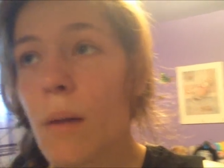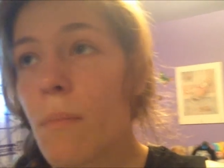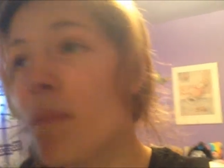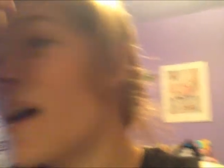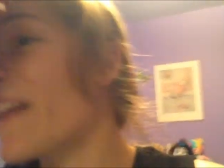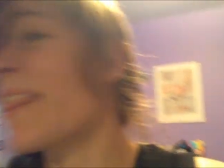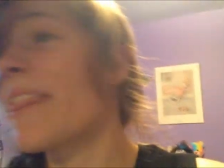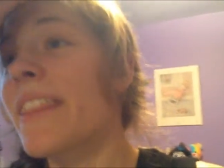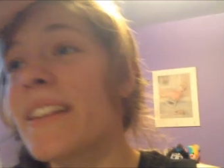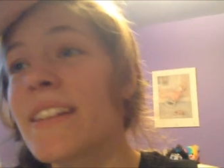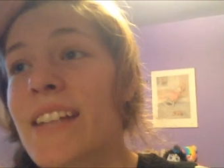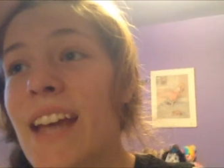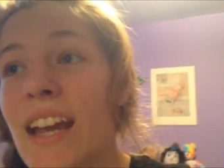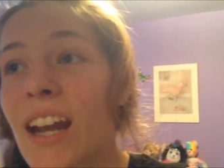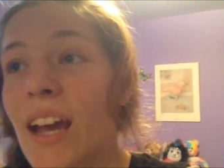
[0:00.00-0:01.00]
Month
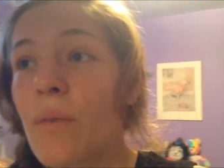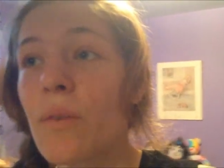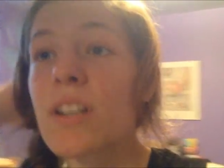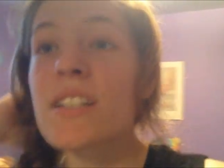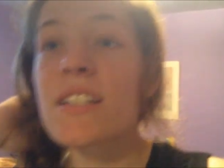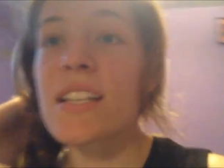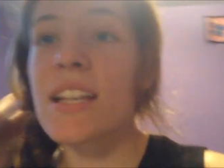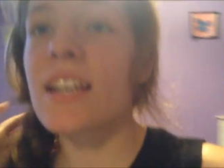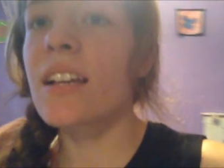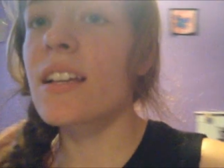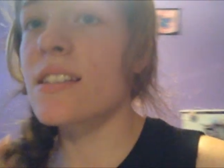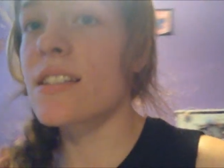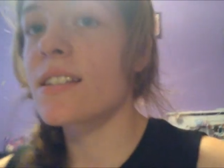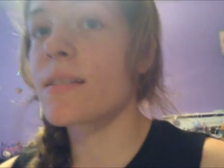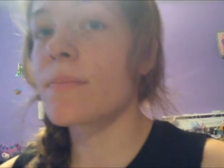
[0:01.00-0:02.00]
10, I want to say,
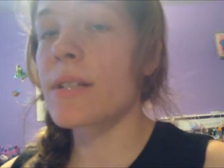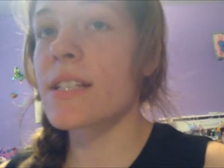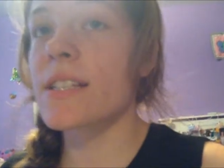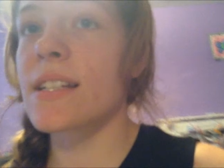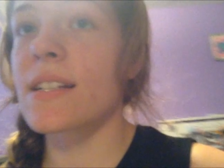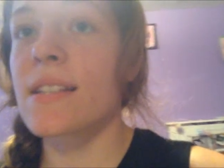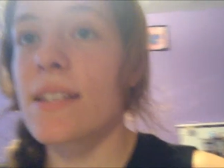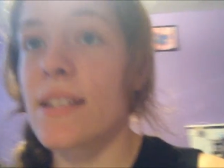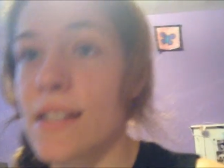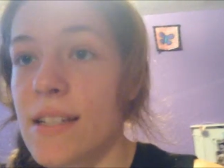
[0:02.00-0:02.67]
because it's been since